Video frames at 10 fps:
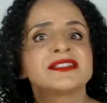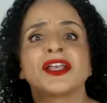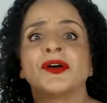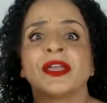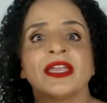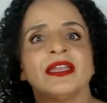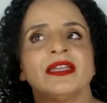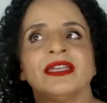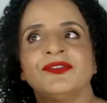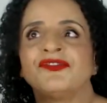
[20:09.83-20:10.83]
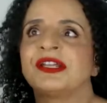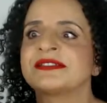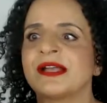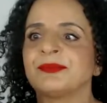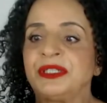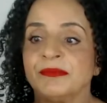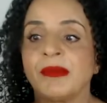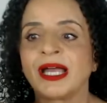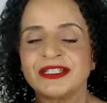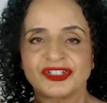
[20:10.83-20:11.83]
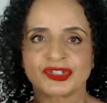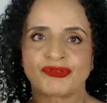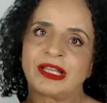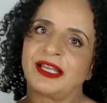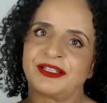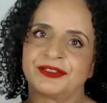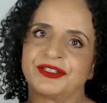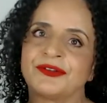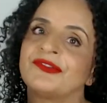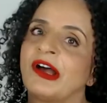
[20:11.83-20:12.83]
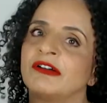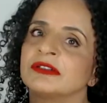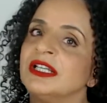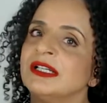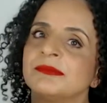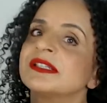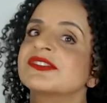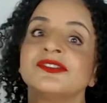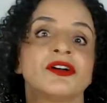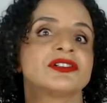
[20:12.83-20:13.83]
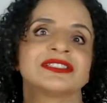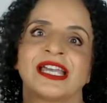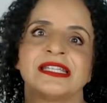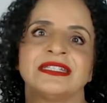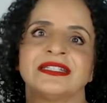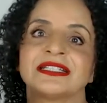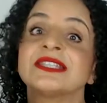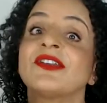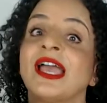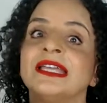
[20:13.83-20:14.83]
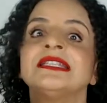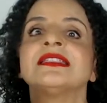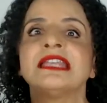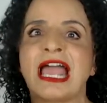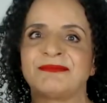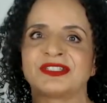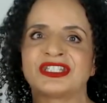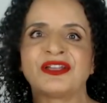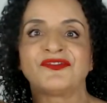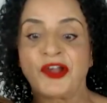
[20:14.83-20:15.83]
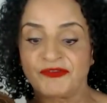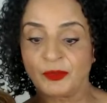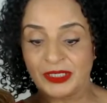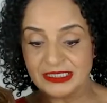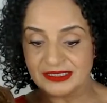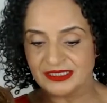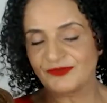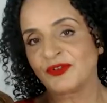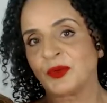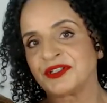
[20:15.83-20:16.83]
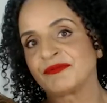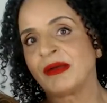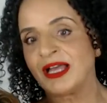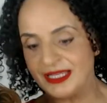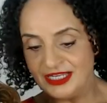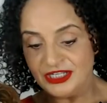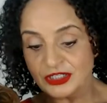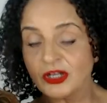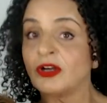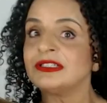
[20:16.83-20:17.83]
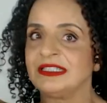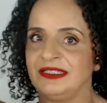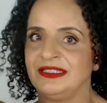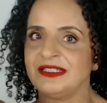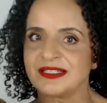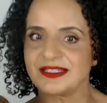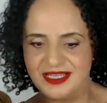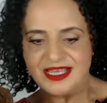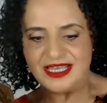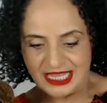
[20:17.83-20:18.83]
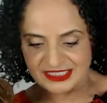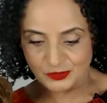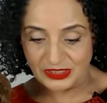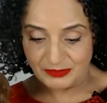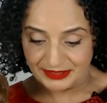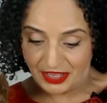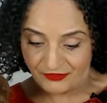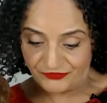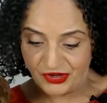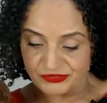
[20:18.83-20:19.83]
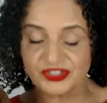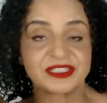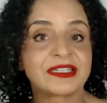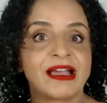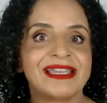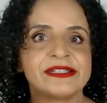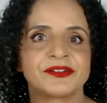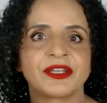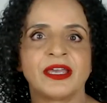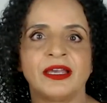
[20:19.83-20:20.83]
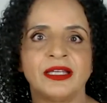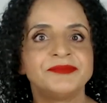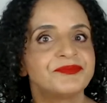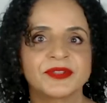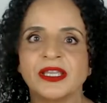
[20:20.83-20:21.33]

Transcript: So if, for example, you might just rely on your phone, but it's not a good idea, because if anything happens to your phone the way it did for one of my colleagues last week, when her phone just died on her,